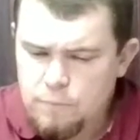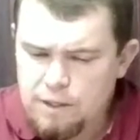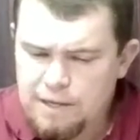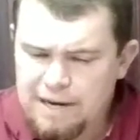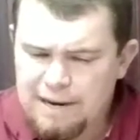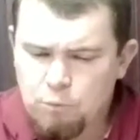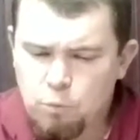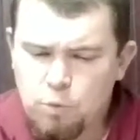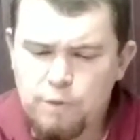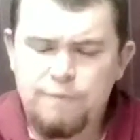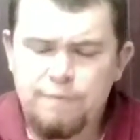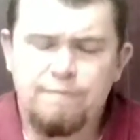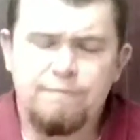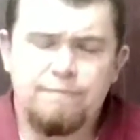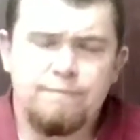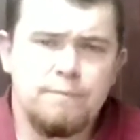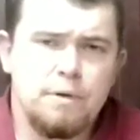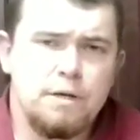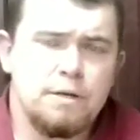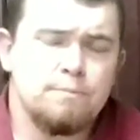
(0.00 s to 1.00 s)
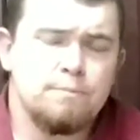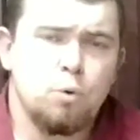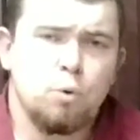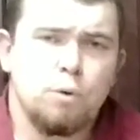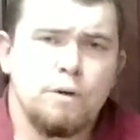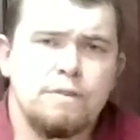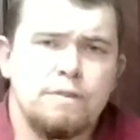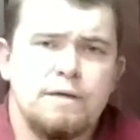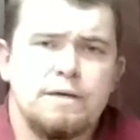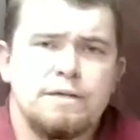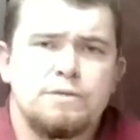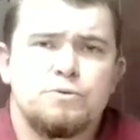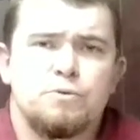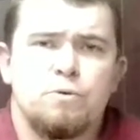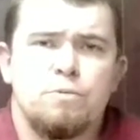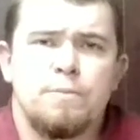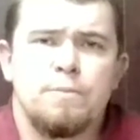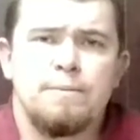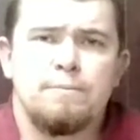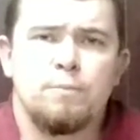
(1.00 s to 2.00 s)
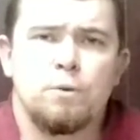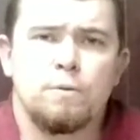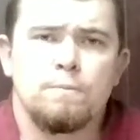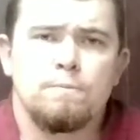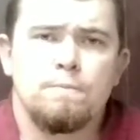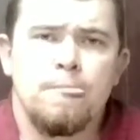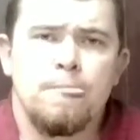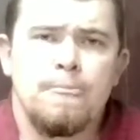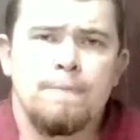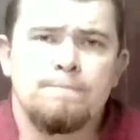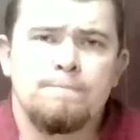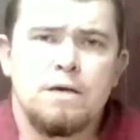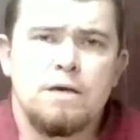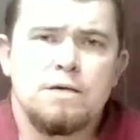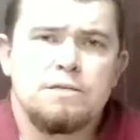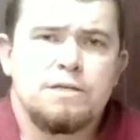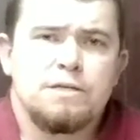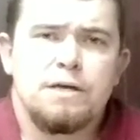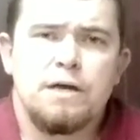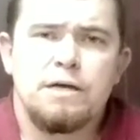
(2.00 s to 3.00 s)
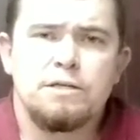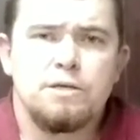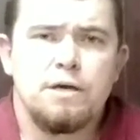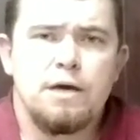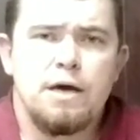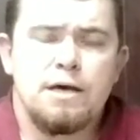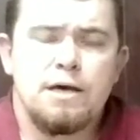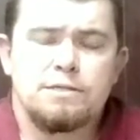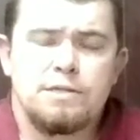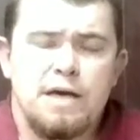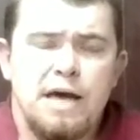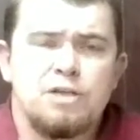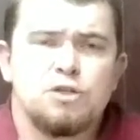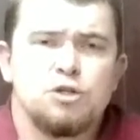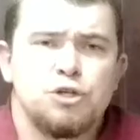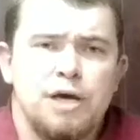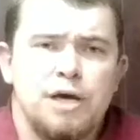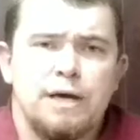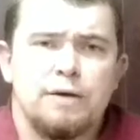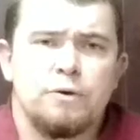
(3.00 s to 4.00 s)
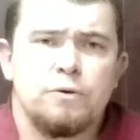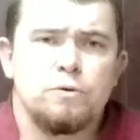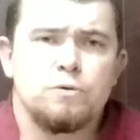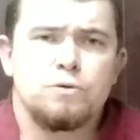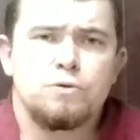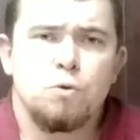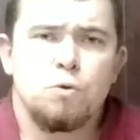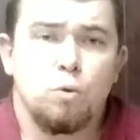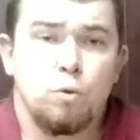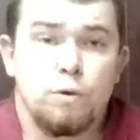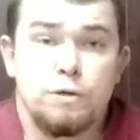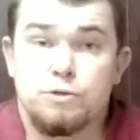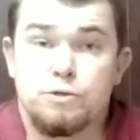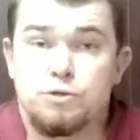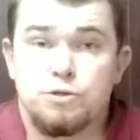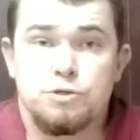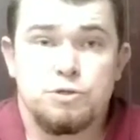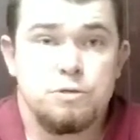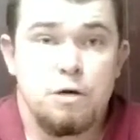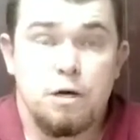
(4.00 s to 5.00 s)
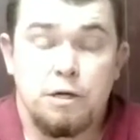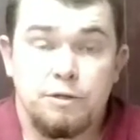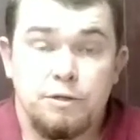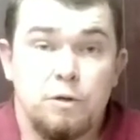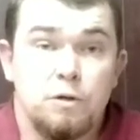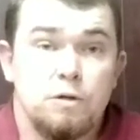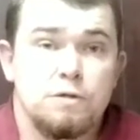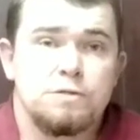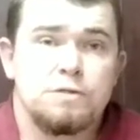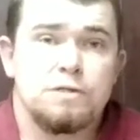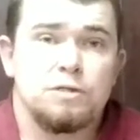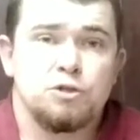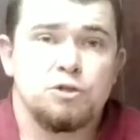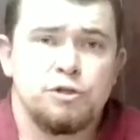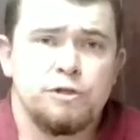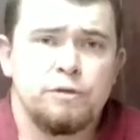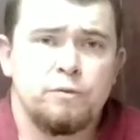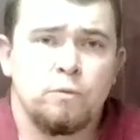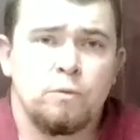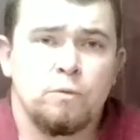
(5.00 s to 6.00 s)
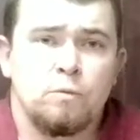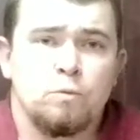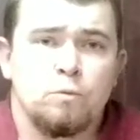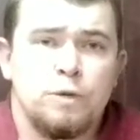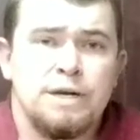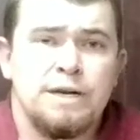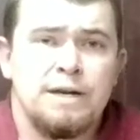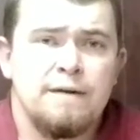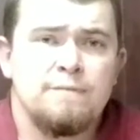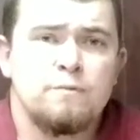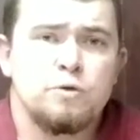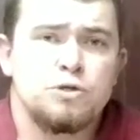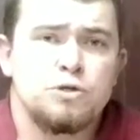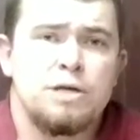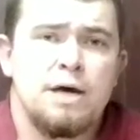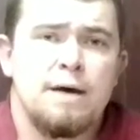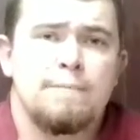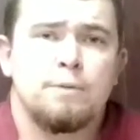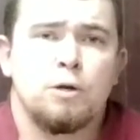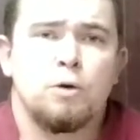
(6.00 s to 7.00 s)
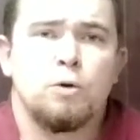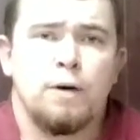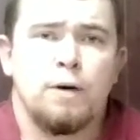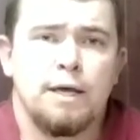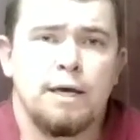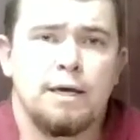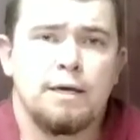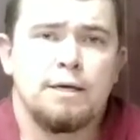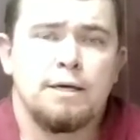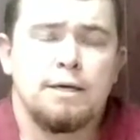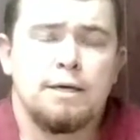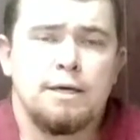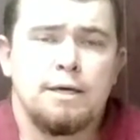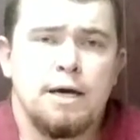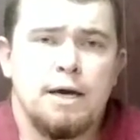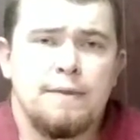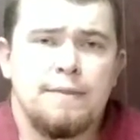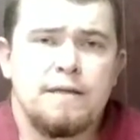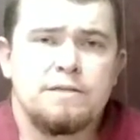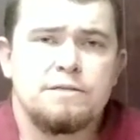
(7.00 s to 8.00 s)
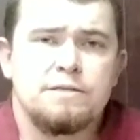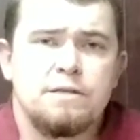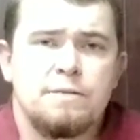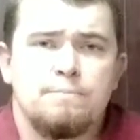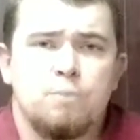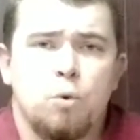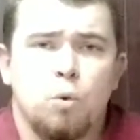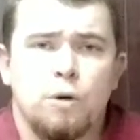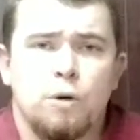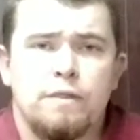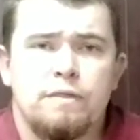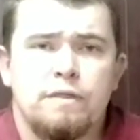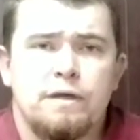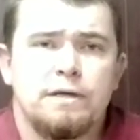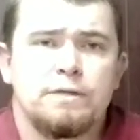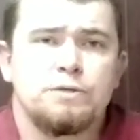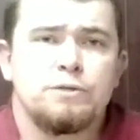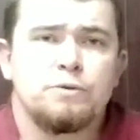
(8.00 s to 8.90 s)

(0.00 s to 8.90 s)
Now, one important thing to remember is that as educators, or as just adults in general, we never stop learning. And that's an important thing